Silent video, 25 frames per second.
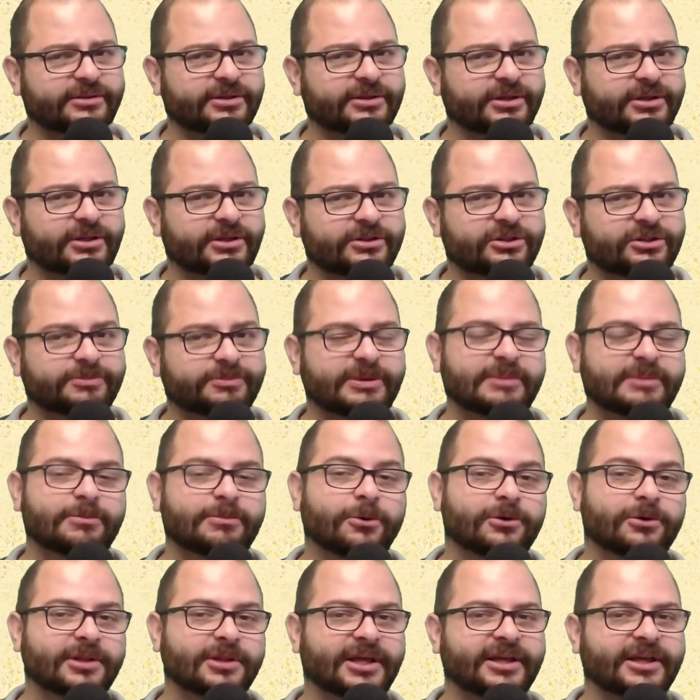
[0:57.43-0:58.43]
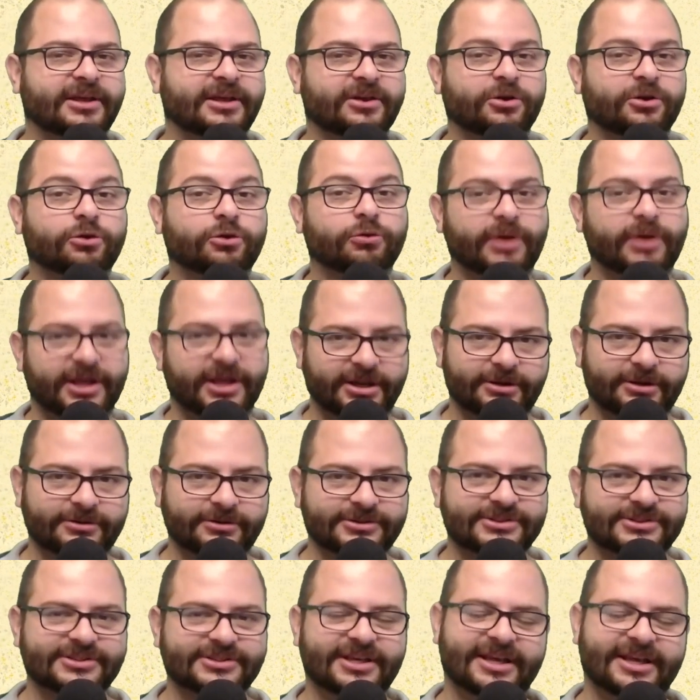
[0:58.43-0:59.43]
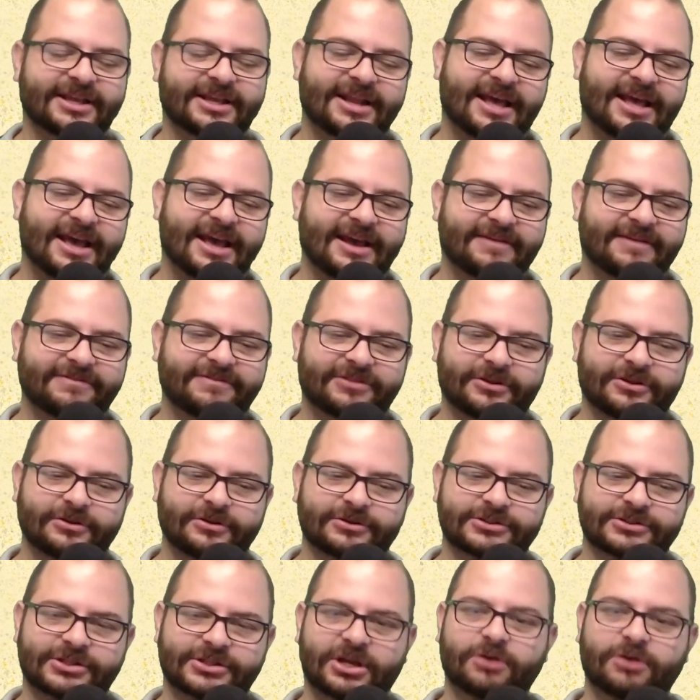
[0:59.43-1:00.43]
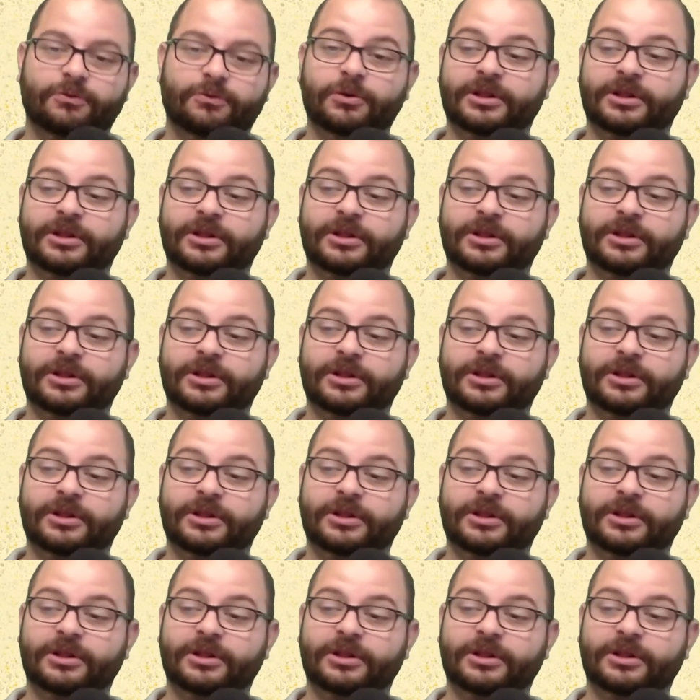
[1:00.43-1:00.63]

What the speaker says: to be more like Kratos and have those really